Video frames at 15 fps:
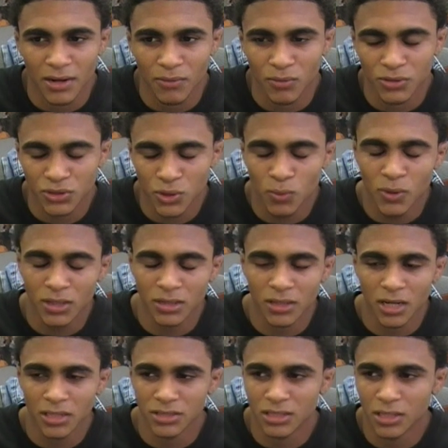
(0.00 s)
when someone
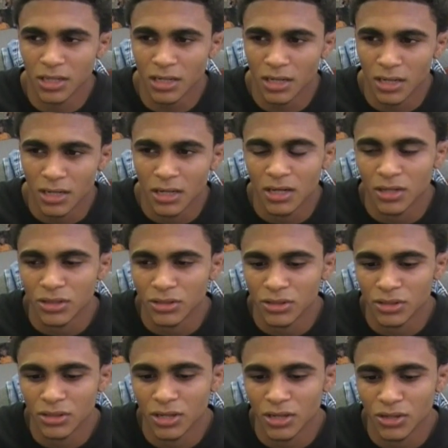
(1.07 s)
does good,
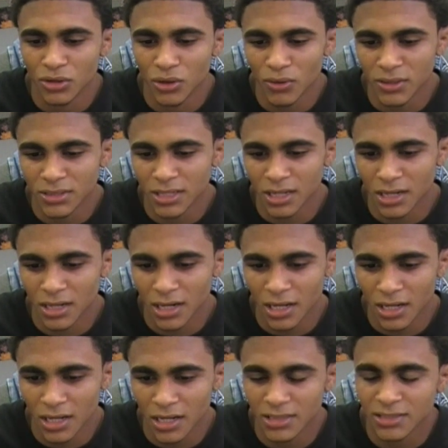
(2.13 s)
you you always gotta
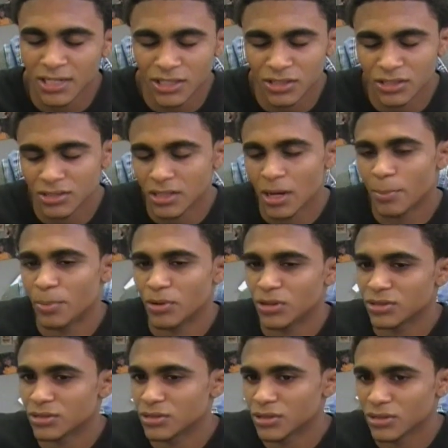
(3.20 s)
like it's not just that
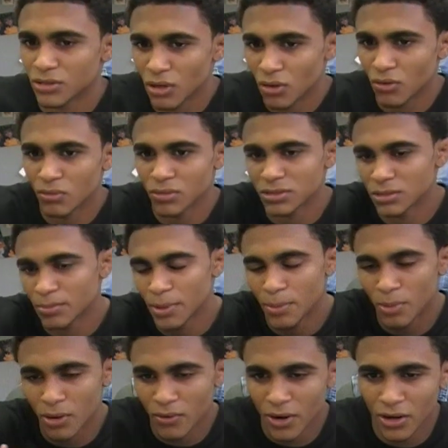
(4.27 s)
person. It's always the
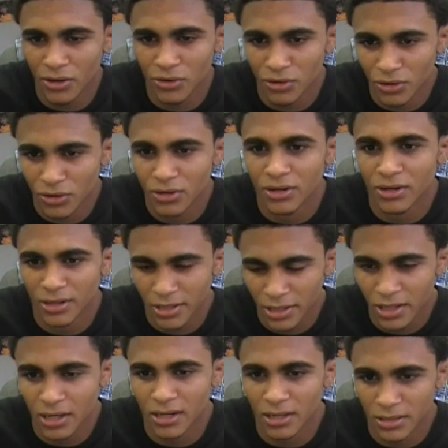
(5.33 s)
people. The support you. network.
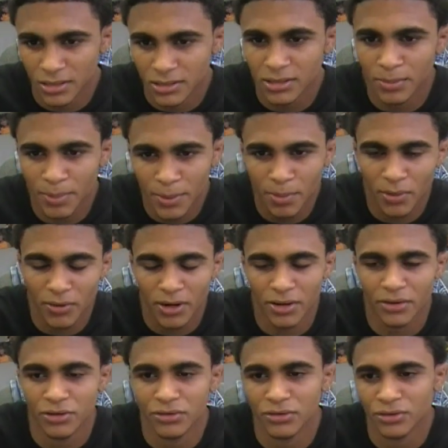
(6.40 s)
Yeah, the people
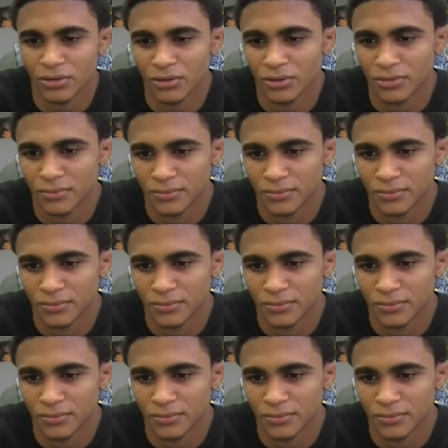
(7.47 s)
around you. So.